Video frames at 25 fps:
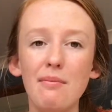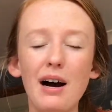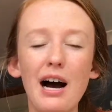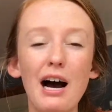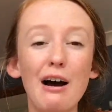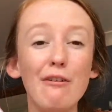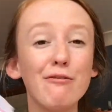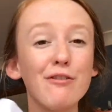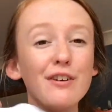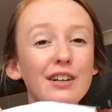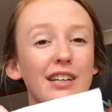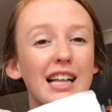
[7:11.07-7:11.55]

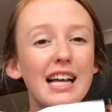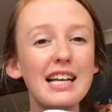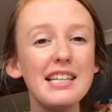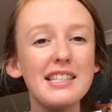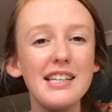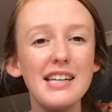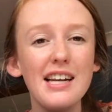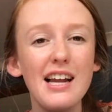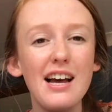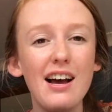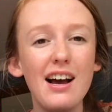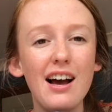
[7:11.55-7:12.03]
I've realised
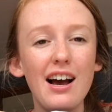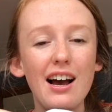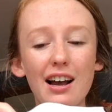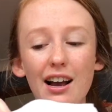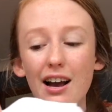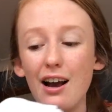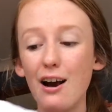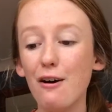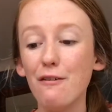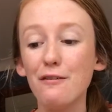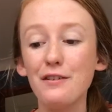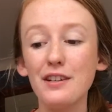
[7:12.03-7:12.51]
that
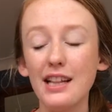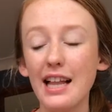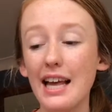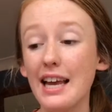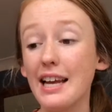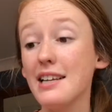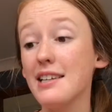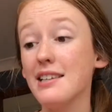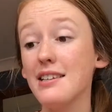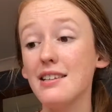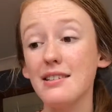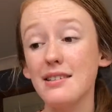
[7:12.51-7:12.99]
after
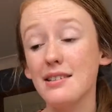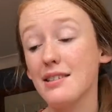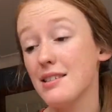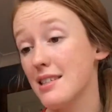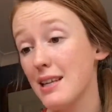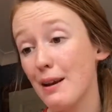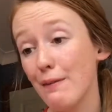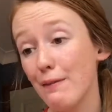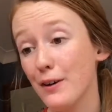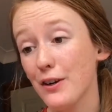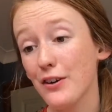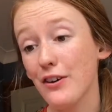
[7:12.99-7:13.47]
like
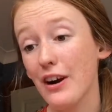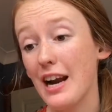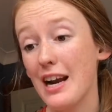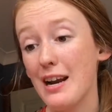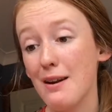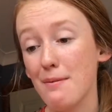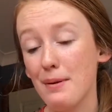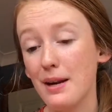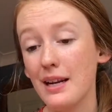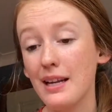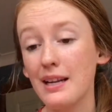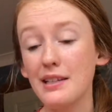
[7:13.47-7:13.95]
7 or
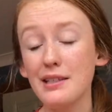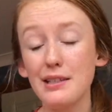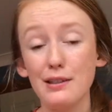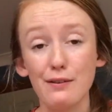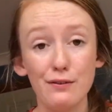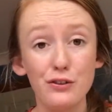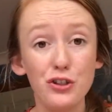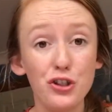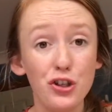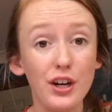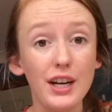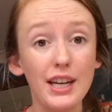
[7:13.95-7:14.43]
8 minutes
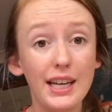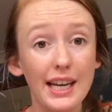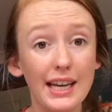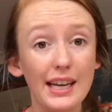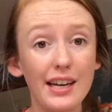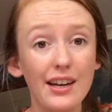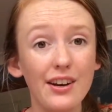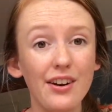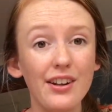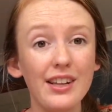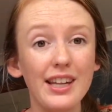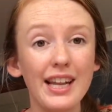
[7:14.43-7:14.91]
of trying to
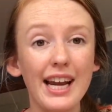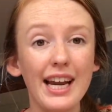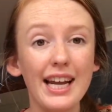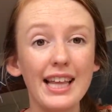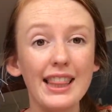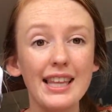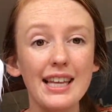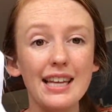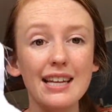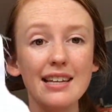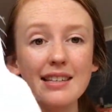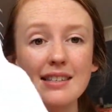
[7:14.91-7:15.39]
get it on
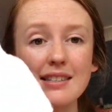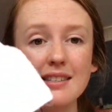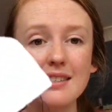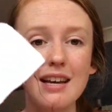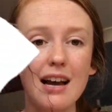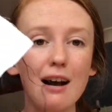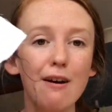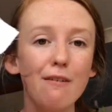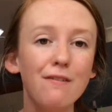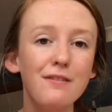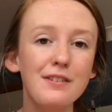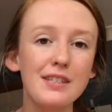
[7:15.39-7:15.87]
like this,
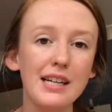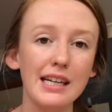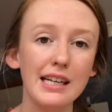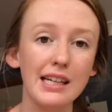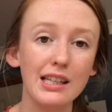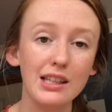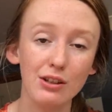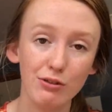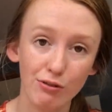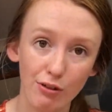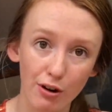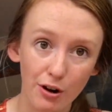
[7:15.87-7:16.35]
I've done
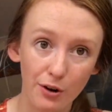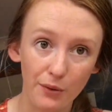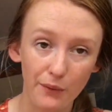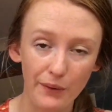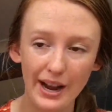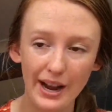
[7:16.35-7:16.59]
it the wrong